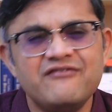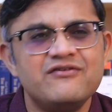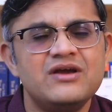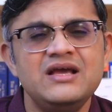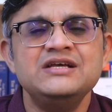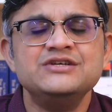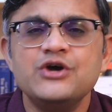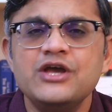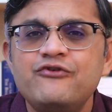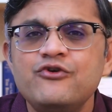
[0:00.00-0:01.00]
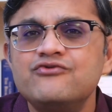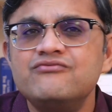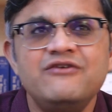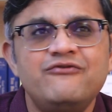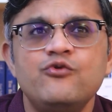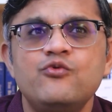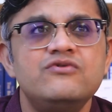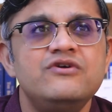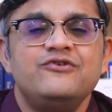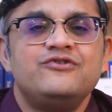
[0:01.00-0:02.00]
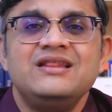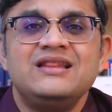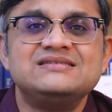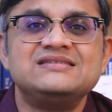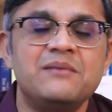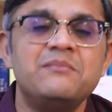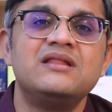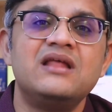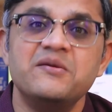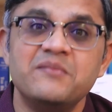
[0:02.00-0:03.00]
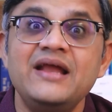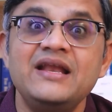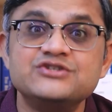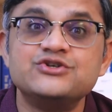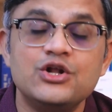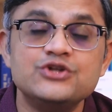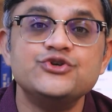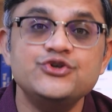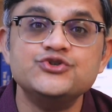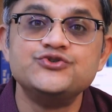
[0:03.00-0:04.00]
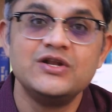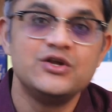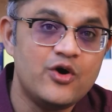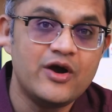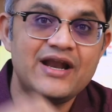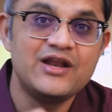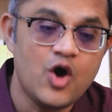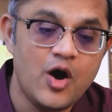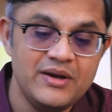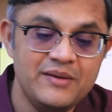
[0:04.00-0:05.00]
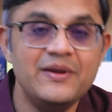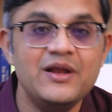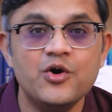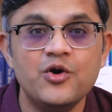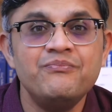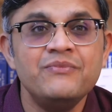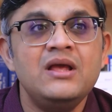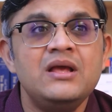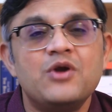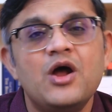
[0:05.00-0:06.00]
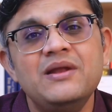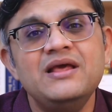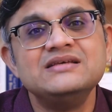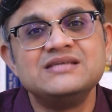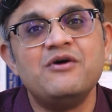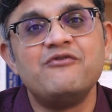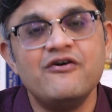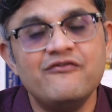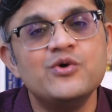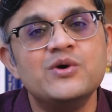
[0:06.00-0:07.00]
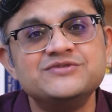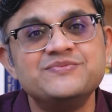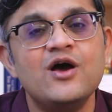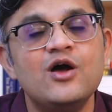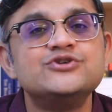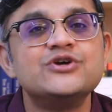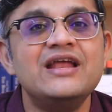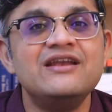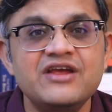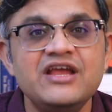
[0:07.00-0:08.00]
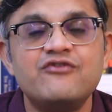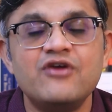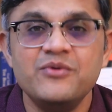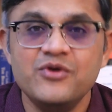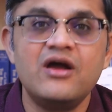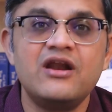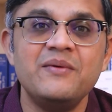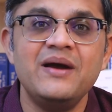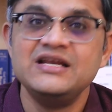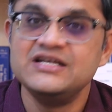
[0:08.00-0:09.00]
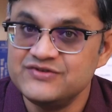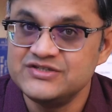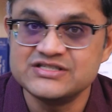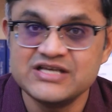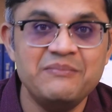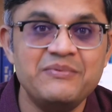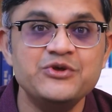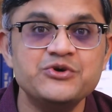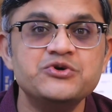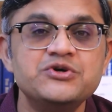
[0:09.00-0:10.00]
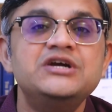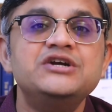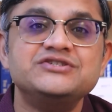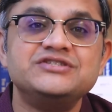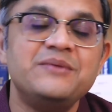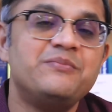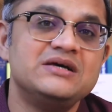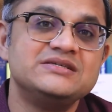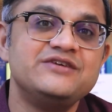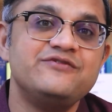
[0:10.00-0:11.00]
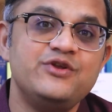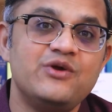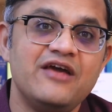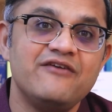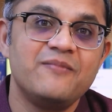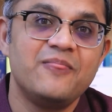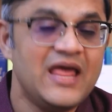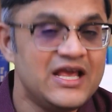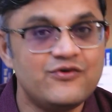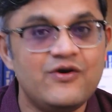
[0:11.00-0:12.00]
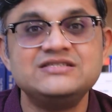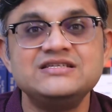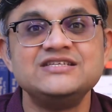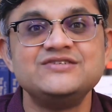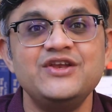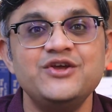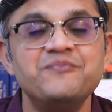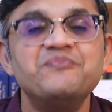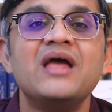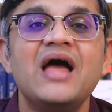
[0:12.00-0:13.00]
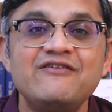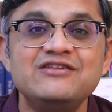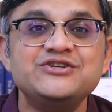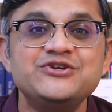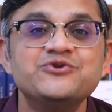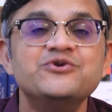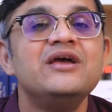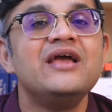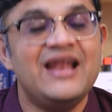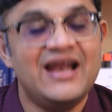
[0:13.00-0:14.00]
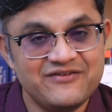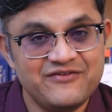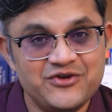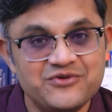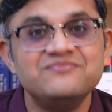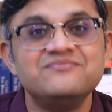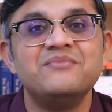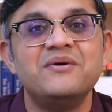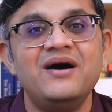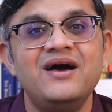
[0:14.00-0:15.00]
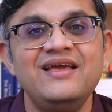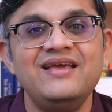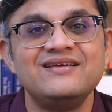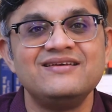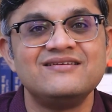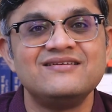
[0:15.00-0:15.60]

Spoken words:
Okay. So if you think that some other reminders are also useful, go ahead and comment below. Probably some of our viewers may also can read from your reminders, which is helping you to stay positive in your life. Thanks for watching this video. I will see you in another video. Bye bye.